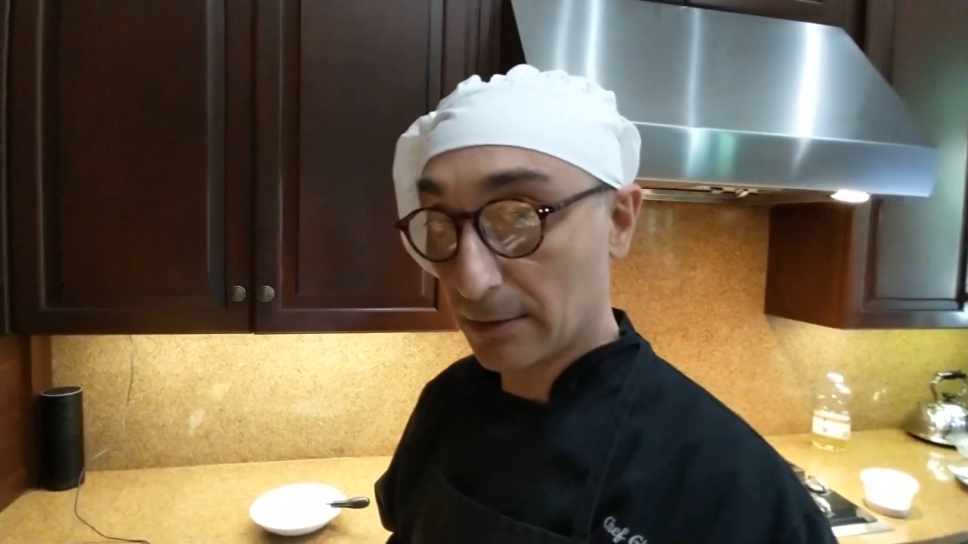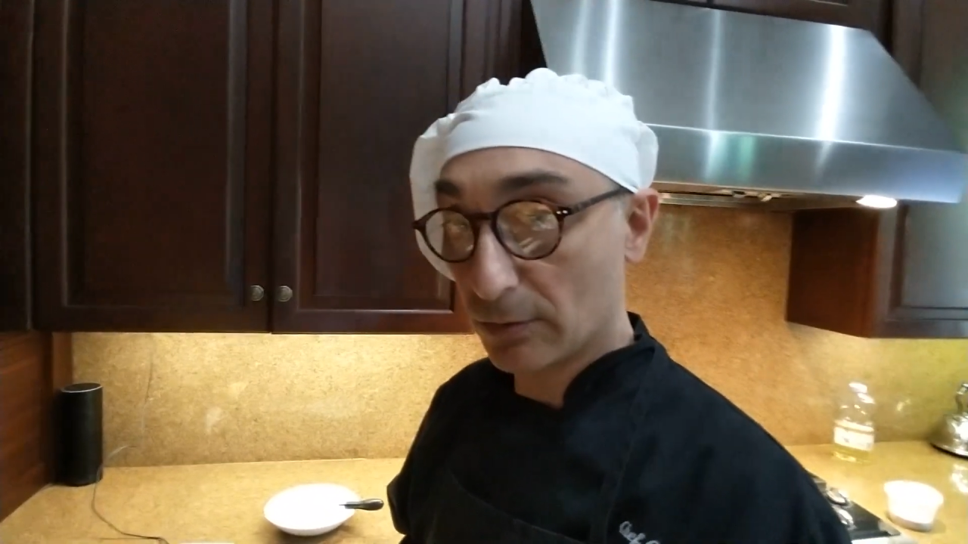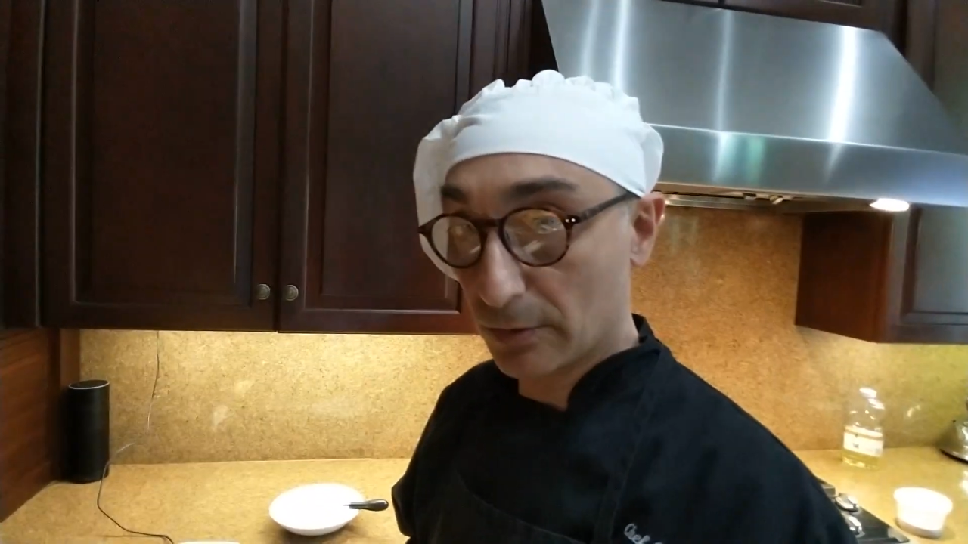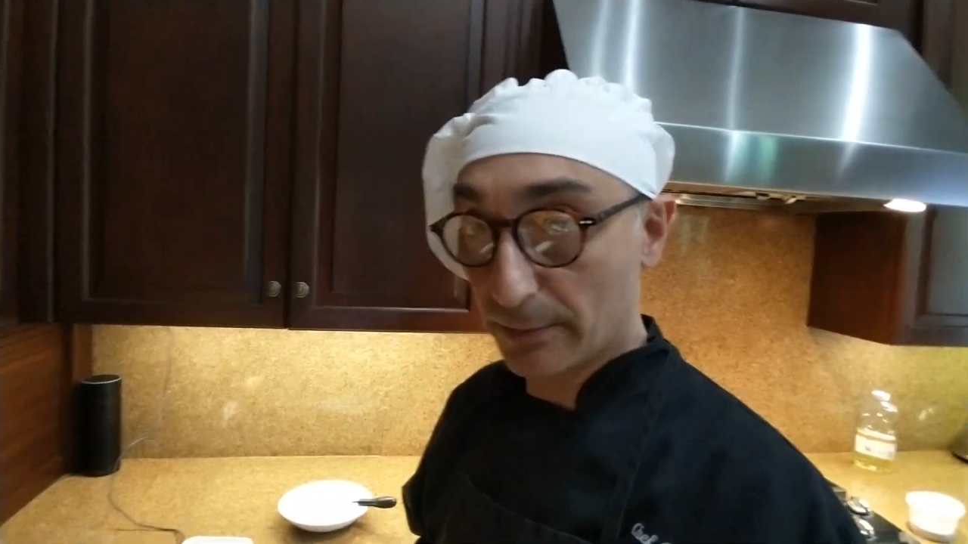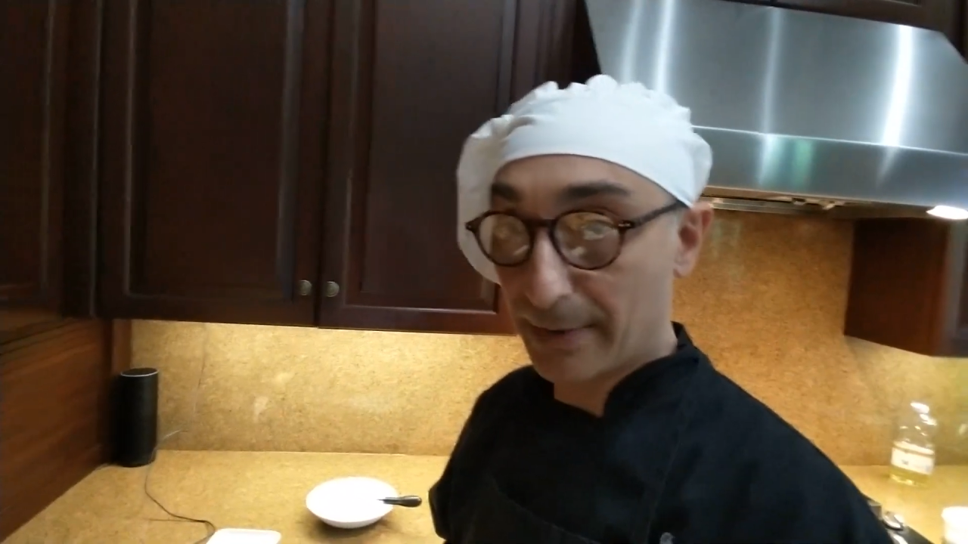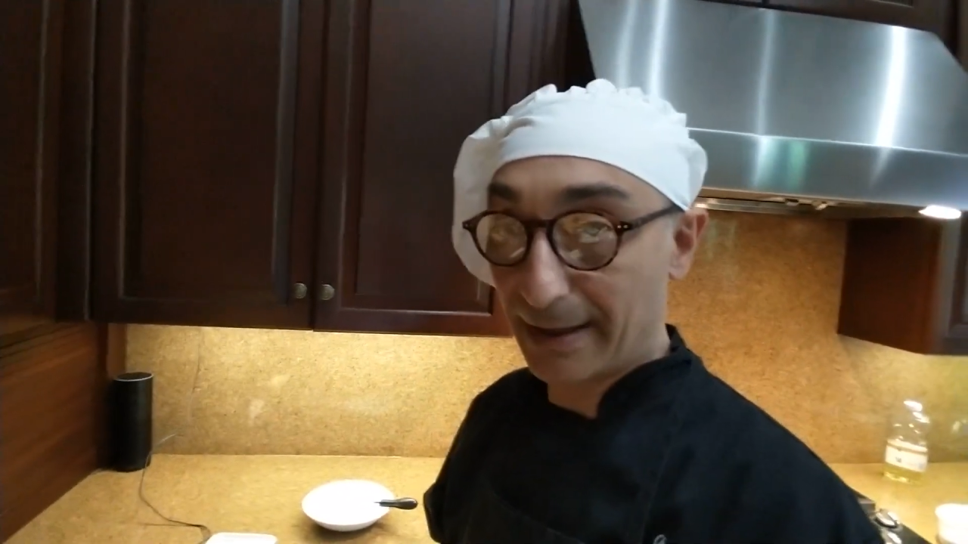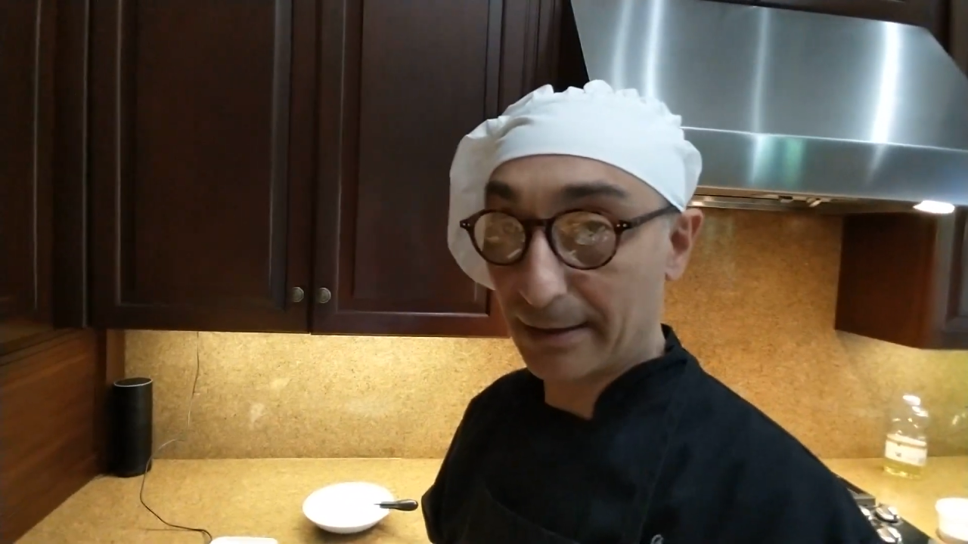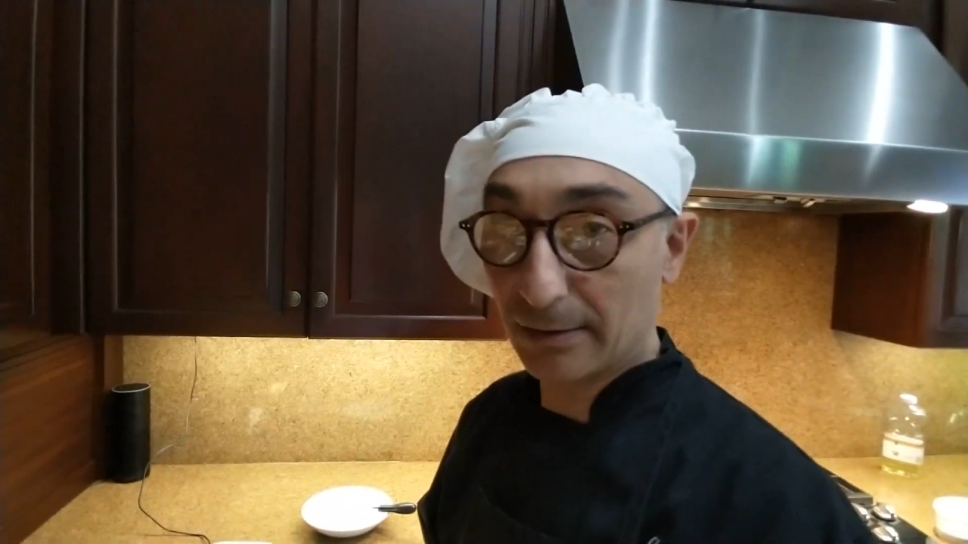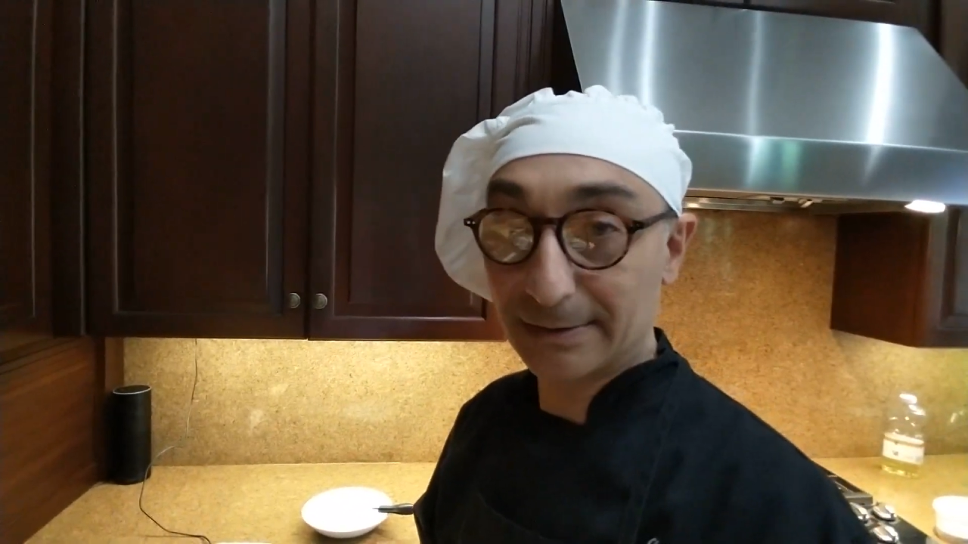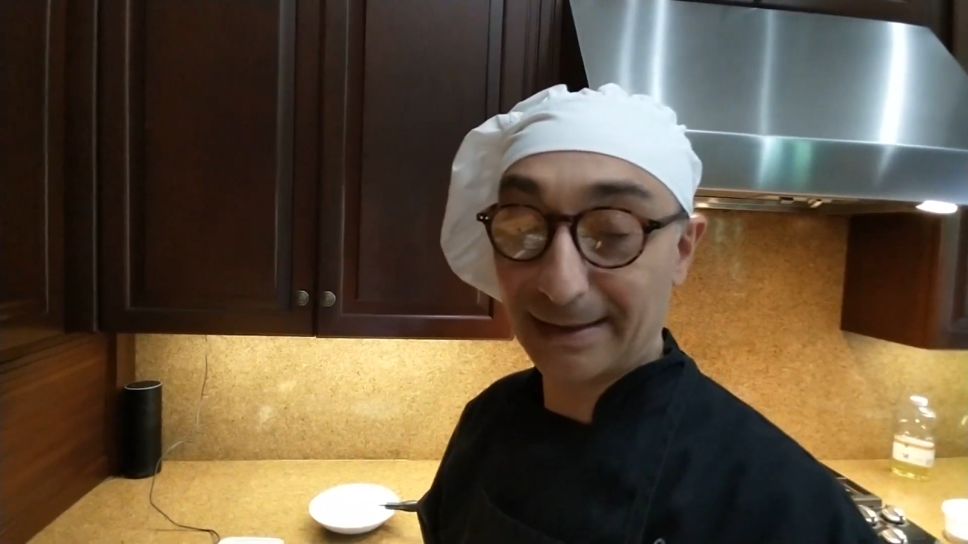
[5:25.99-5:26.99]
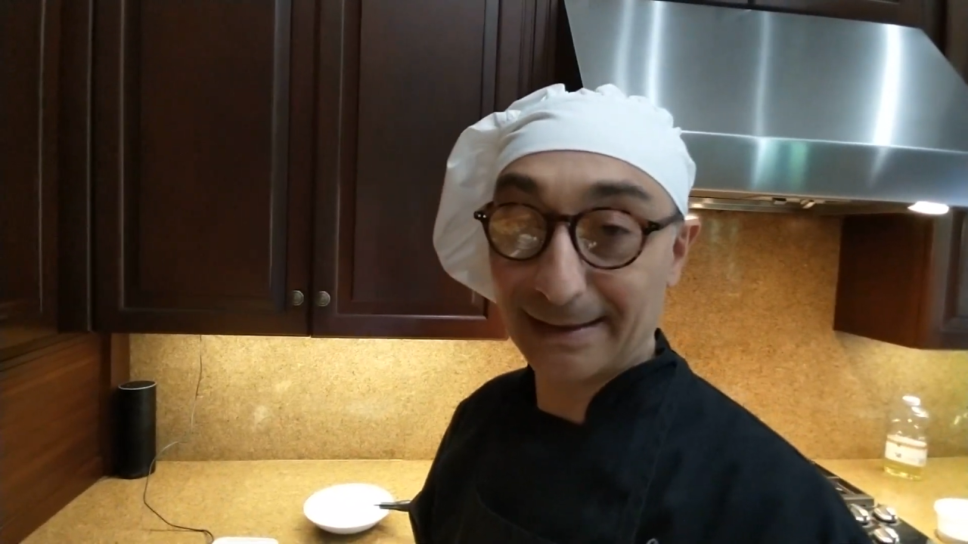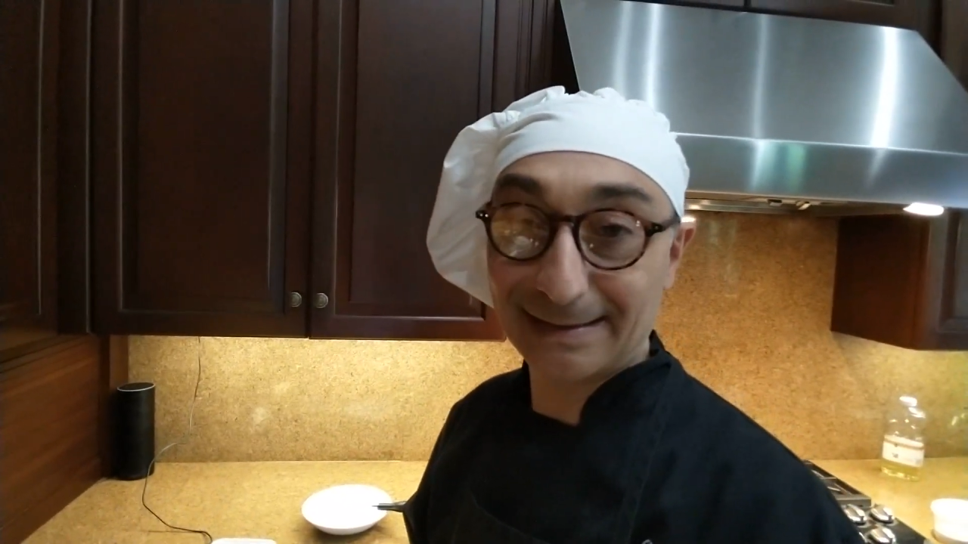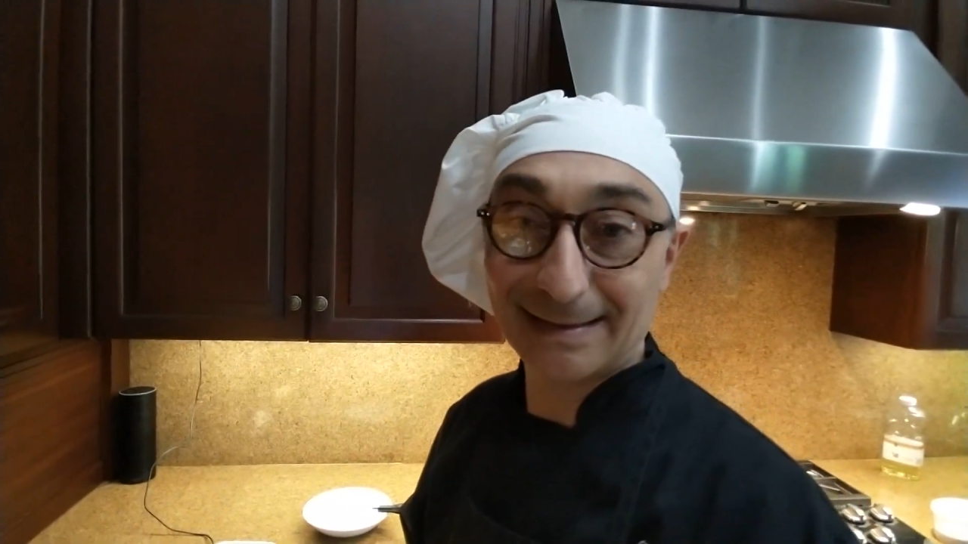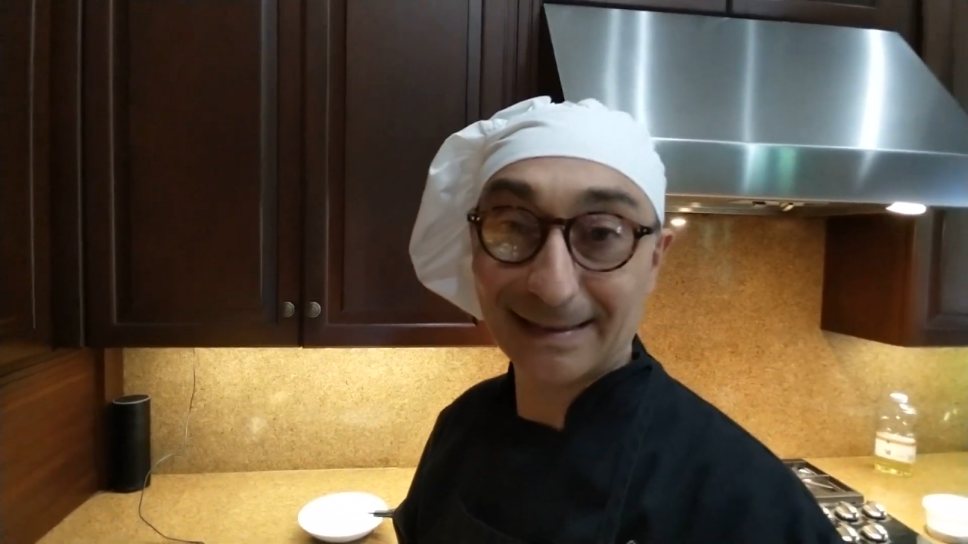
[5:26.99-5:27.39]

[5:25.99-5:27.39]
To combine all this